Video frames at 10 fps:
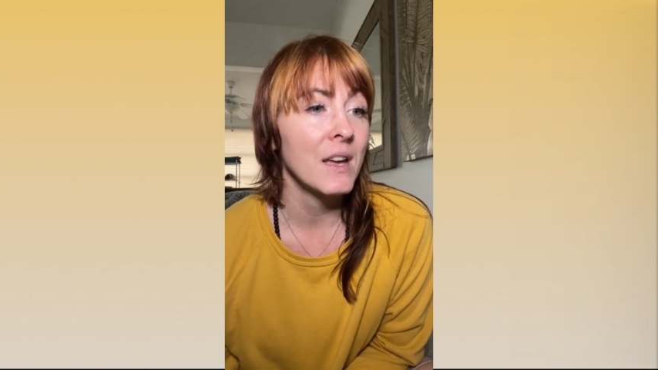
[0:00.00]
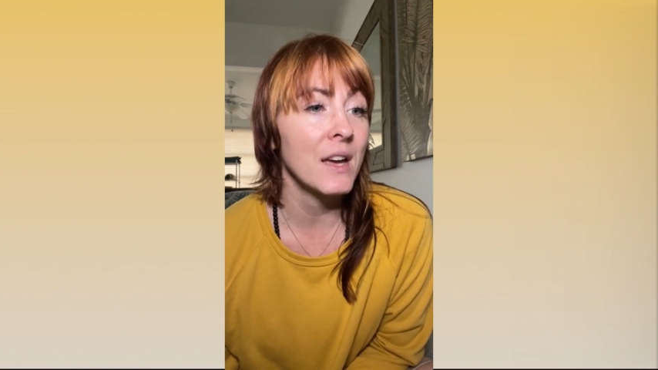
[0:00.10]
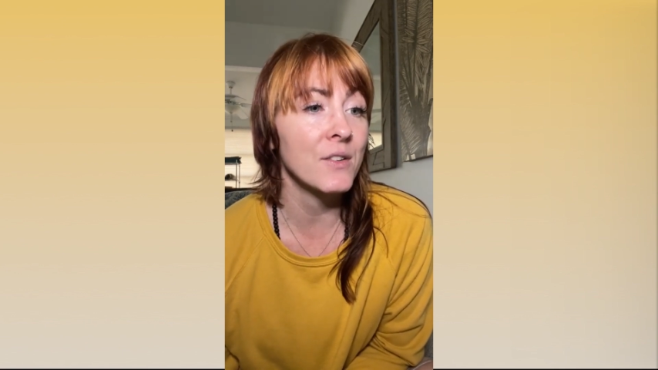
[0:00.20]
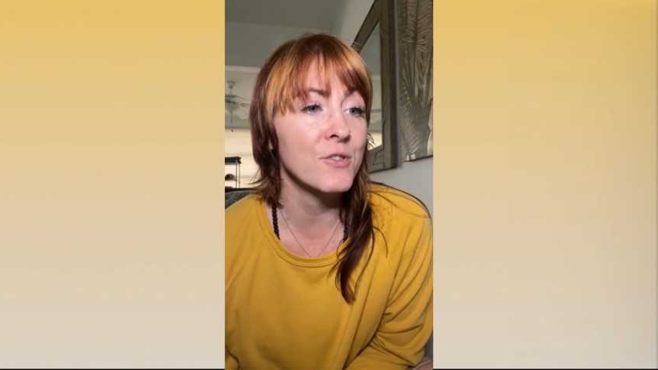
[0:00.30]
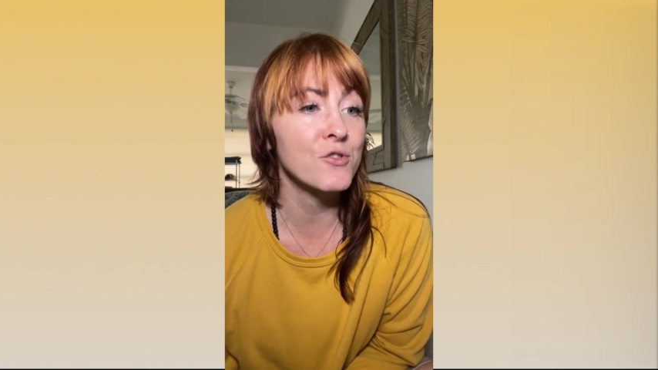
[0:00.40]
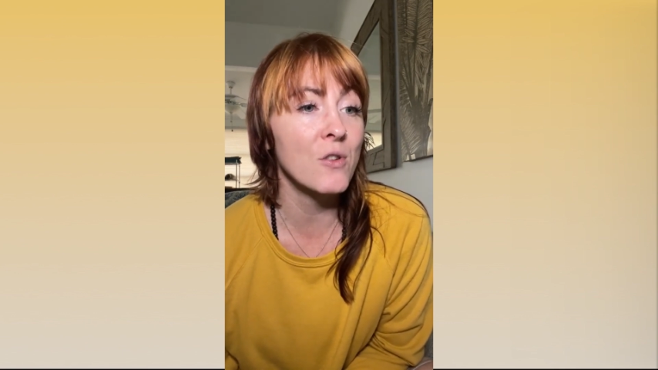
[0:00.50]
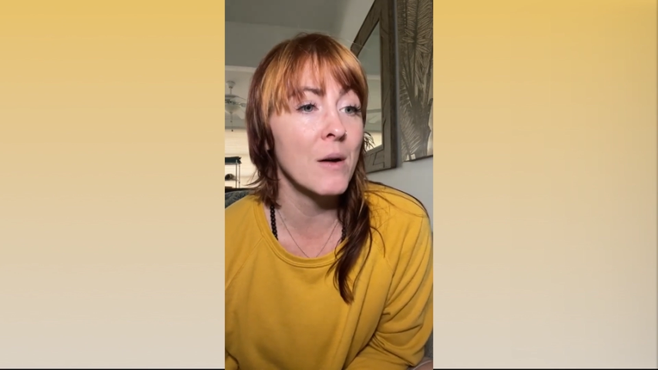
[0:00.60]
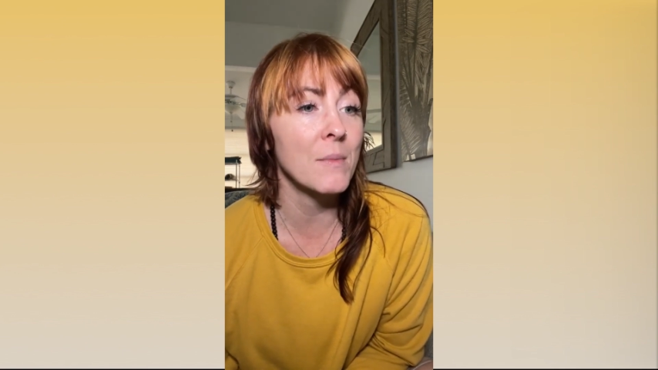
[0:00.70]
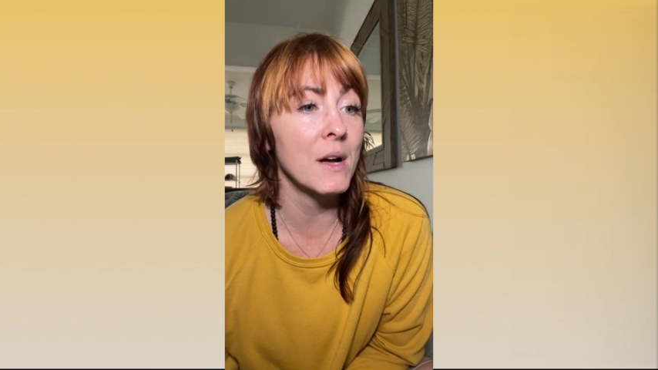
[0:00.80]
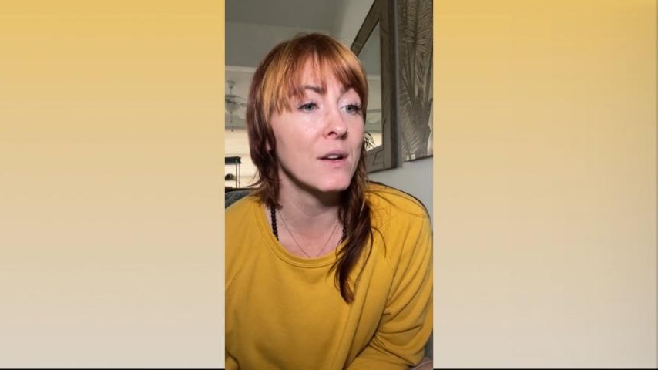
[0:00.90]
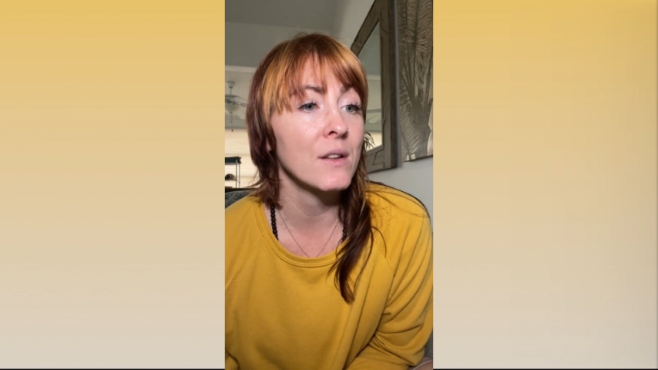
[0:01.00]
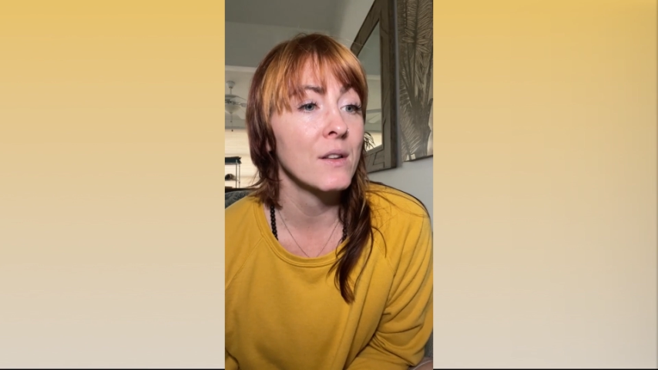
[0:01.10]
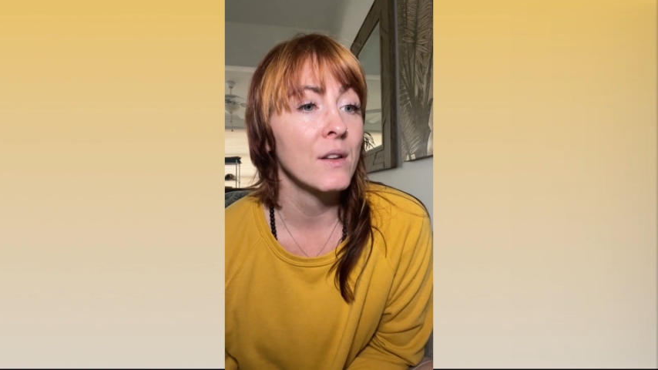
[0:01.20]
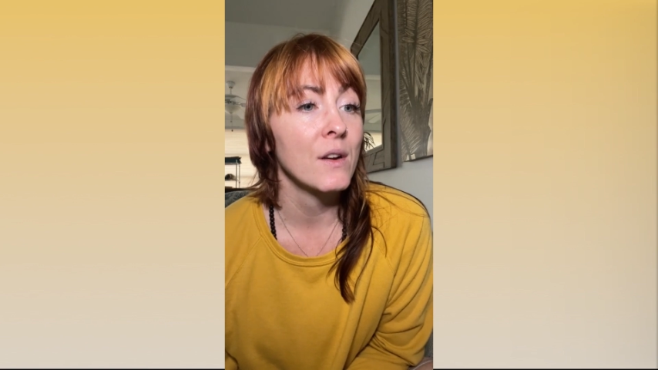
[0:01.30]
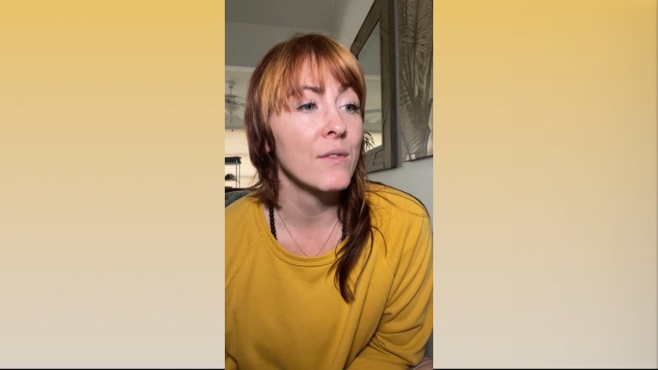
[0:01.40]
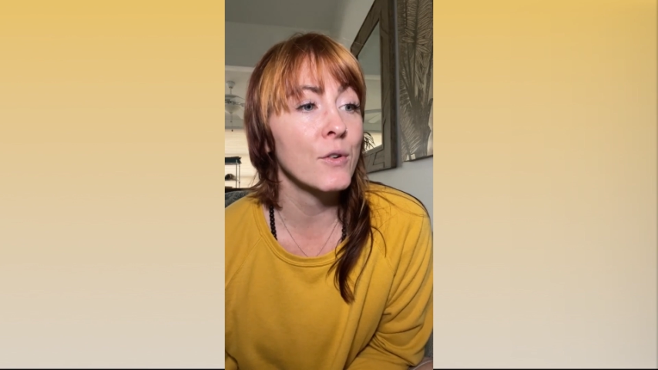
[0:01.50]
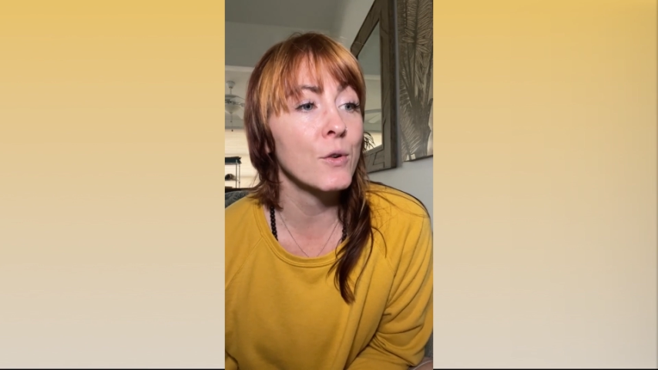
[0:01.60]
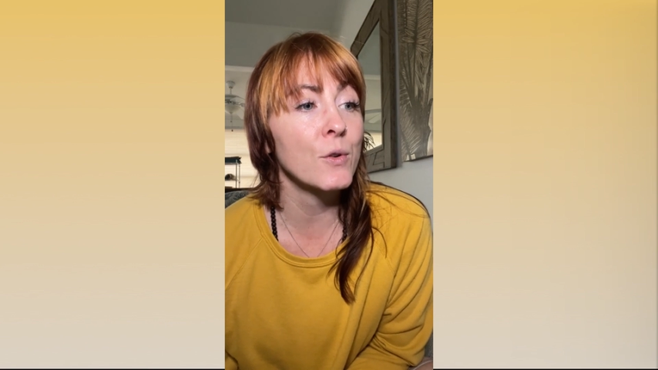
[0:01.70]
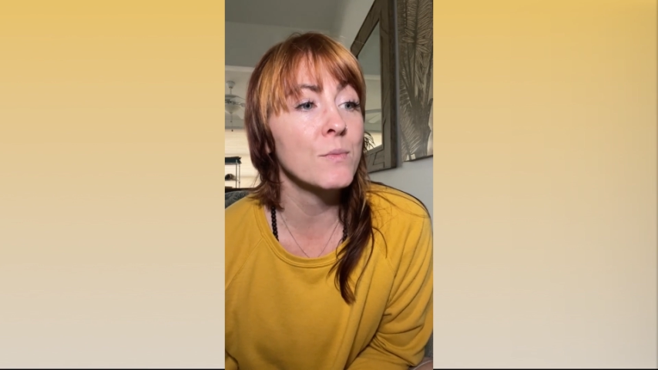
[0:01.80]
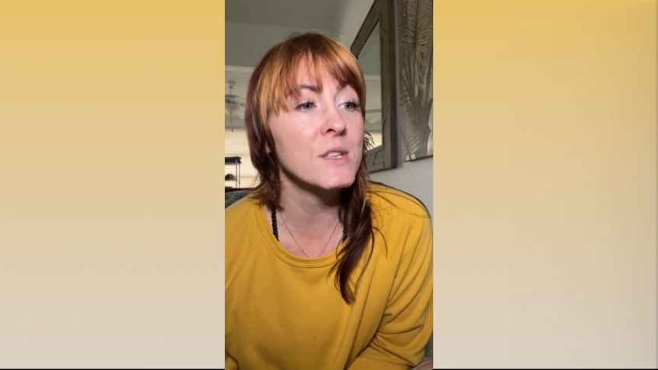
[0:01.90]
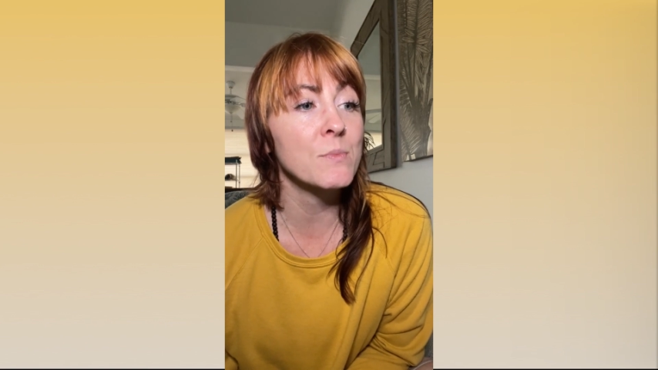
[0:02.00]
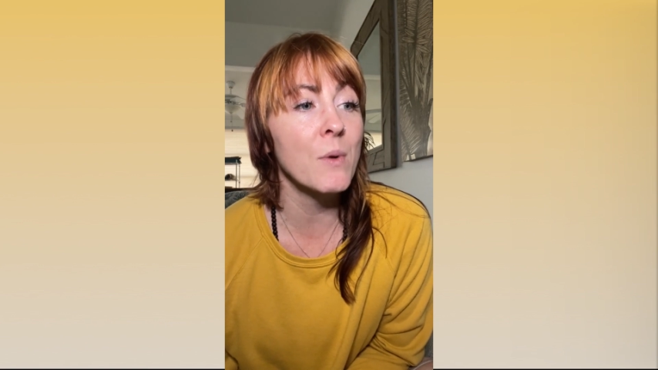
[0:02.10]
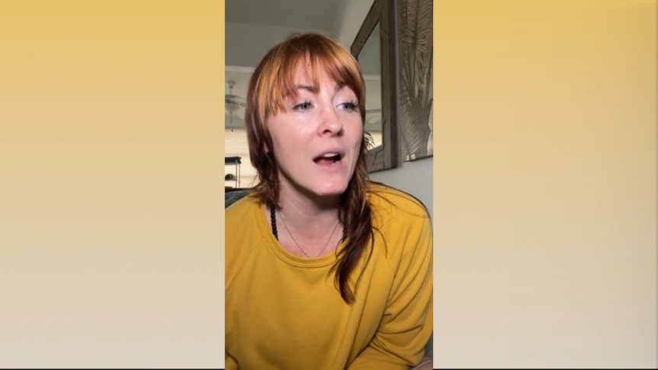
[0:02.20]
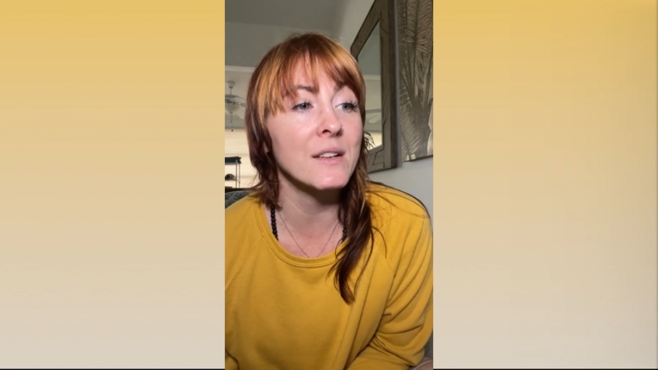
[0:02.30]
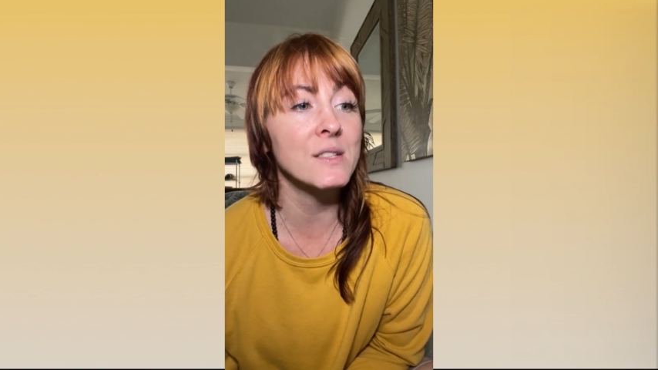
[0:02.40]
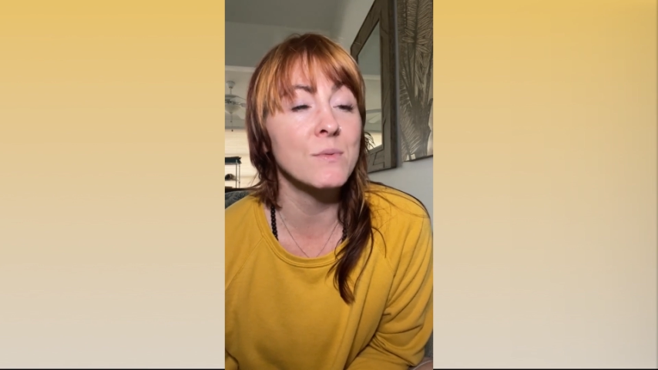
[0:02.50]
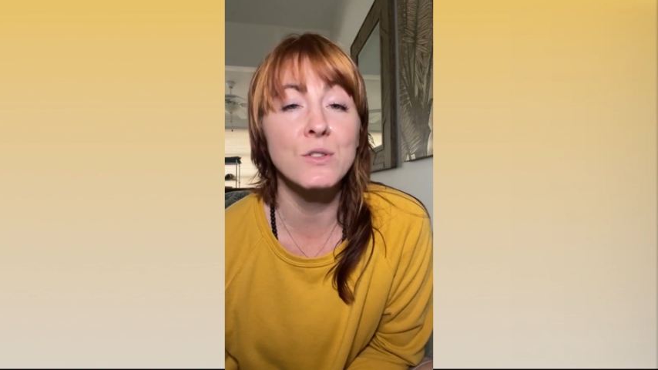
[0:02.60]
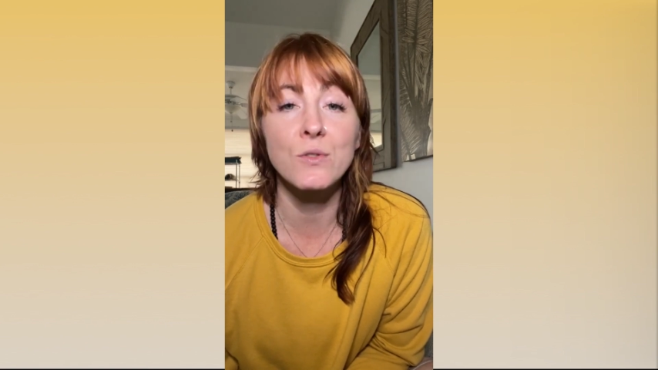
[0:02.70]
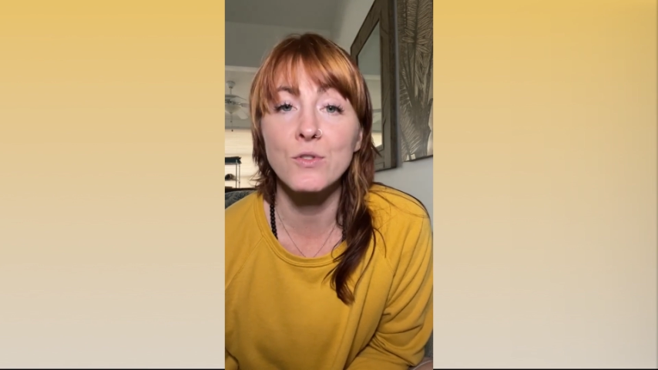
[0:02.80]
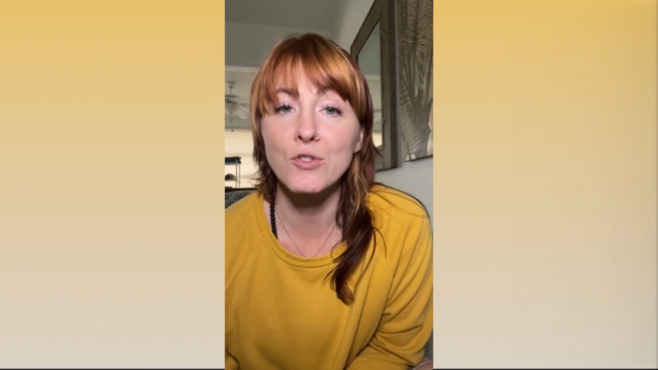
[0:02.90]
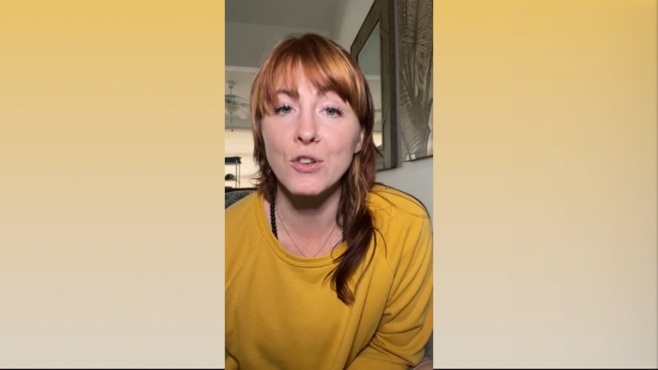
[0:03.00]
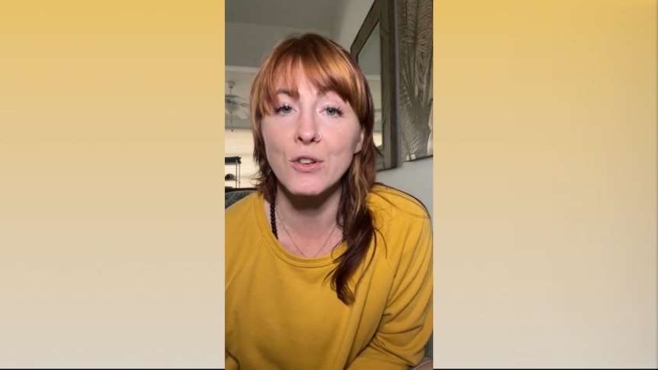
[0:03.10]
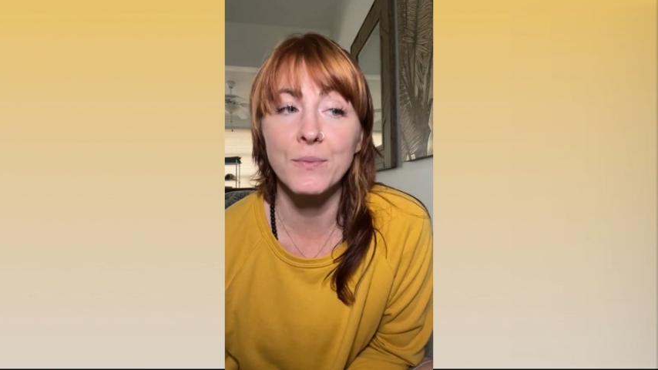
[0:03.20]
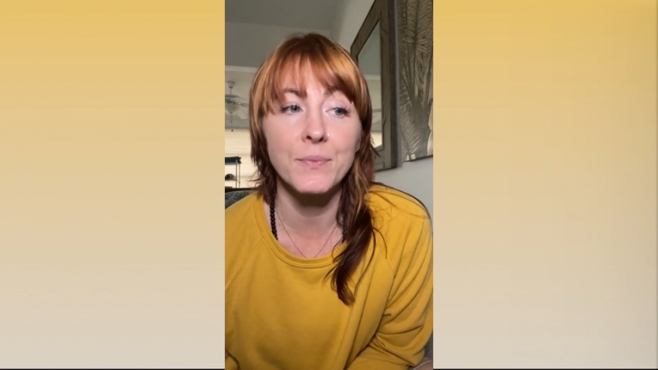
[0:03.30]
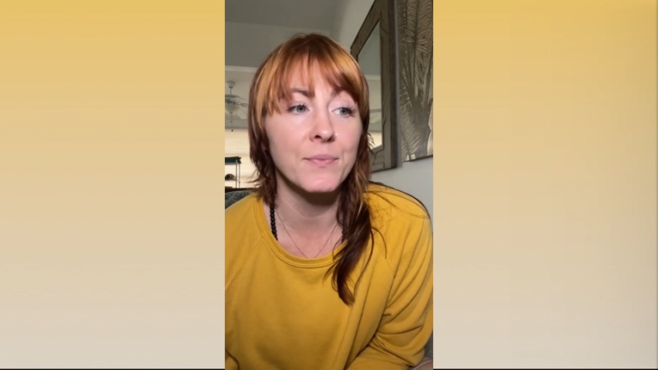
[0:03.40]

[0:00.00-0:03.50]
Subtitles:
and other trauma for whom this practice was crucial.